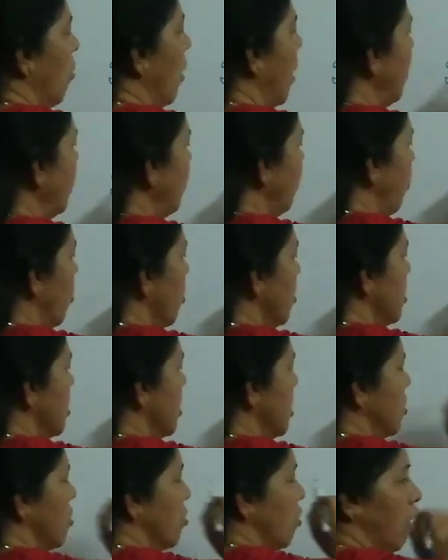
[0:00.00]
one
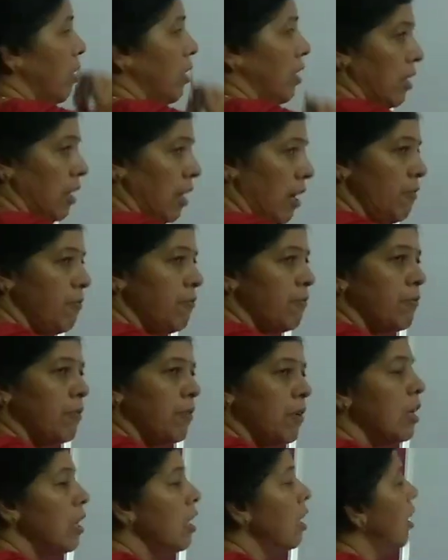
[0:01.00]
force is not enough.
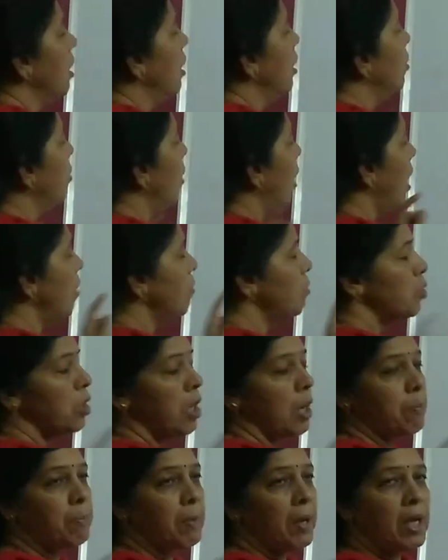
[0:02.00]
You have to
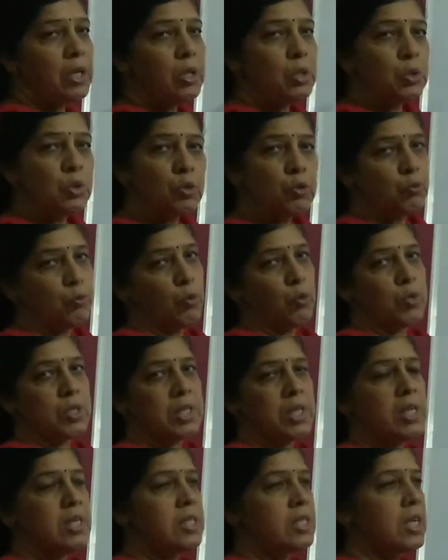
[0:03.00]
apply two
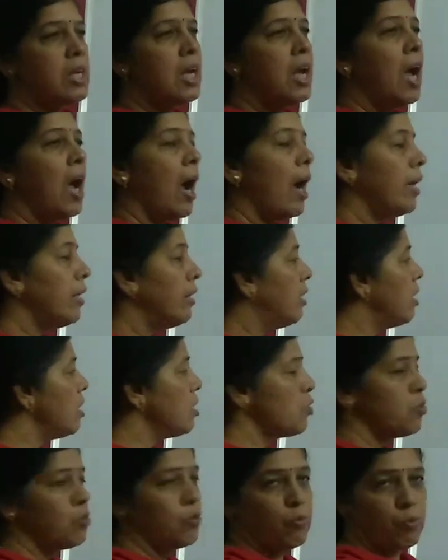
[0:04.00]
forces, and
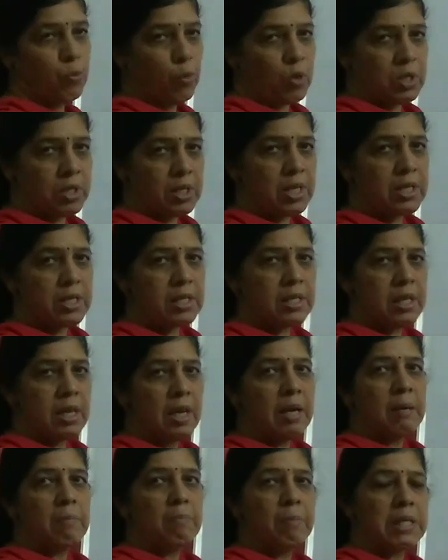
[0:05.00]
these two forces
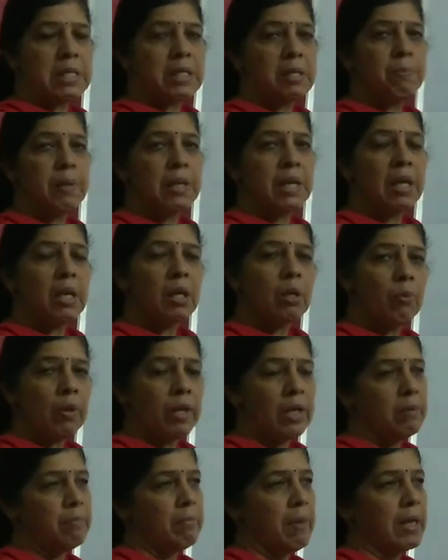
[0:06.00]
must be
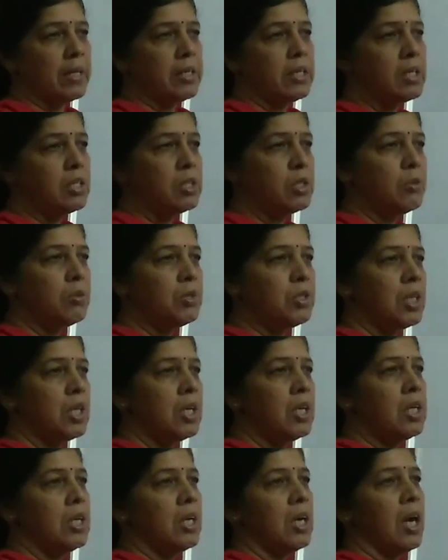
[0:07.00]
equal in magnitude
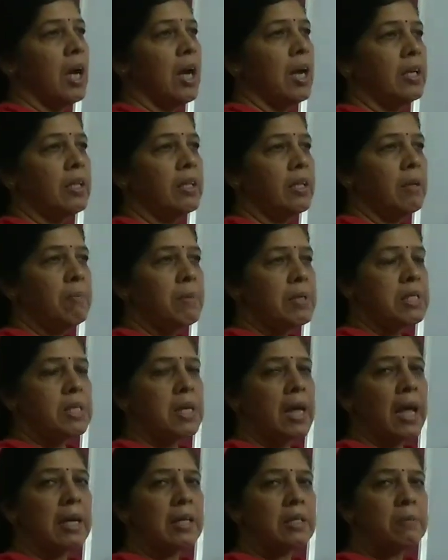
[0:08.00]
and they
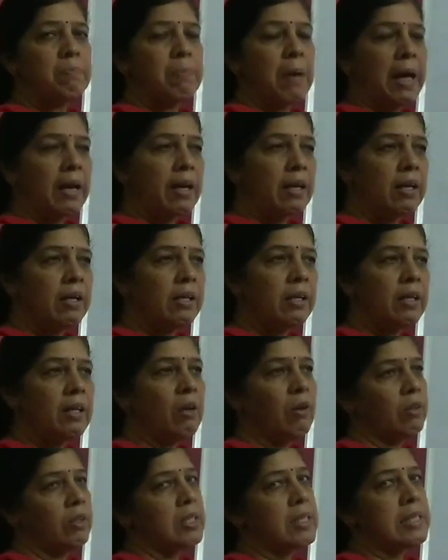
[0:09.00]
must act
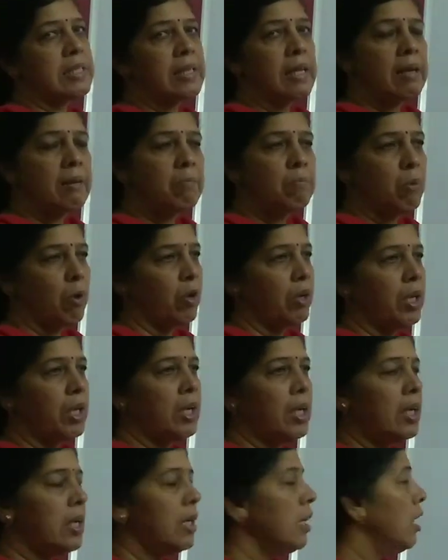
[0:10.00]
parallelly on the same
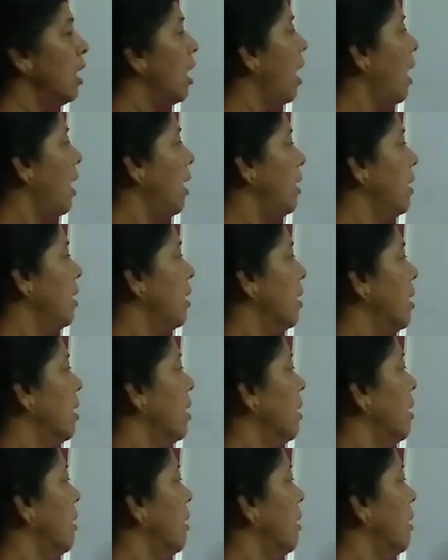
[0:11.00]
body, and